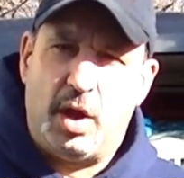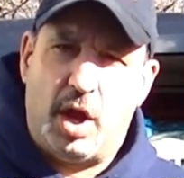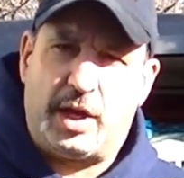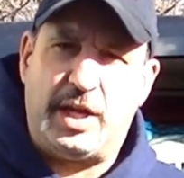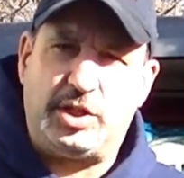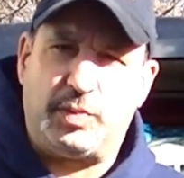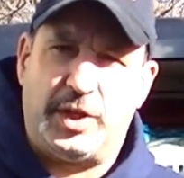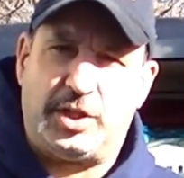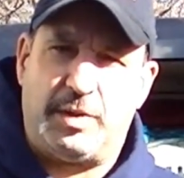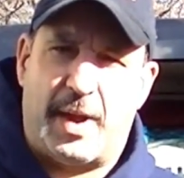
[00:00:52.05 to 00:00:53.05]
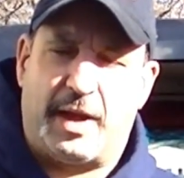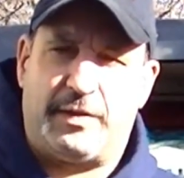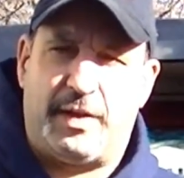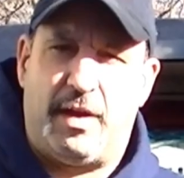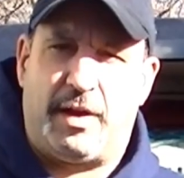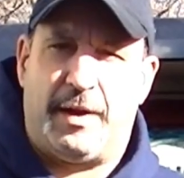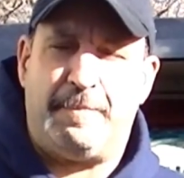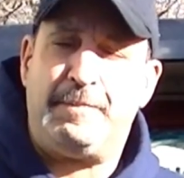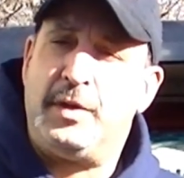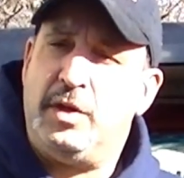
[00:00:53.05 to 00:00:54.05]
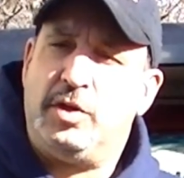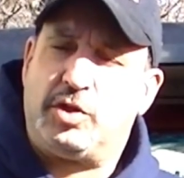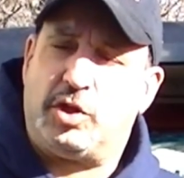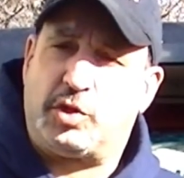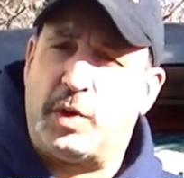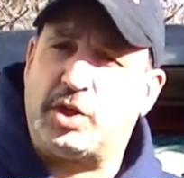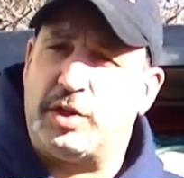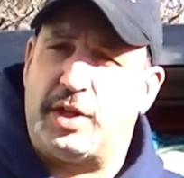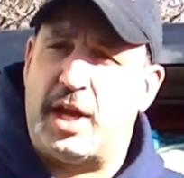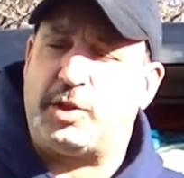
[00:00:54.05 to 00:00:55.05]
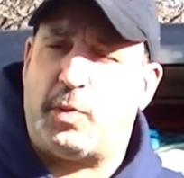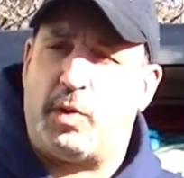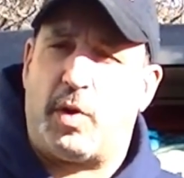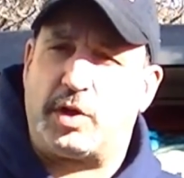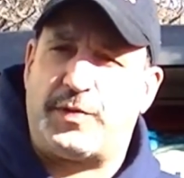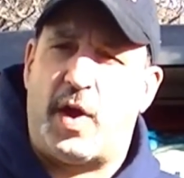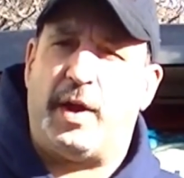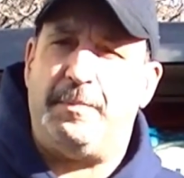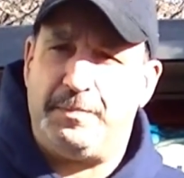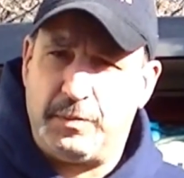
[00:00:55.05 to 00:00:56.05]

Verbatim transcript: a key switch in the back of the tailgate. So the switch on the dashboard works fine.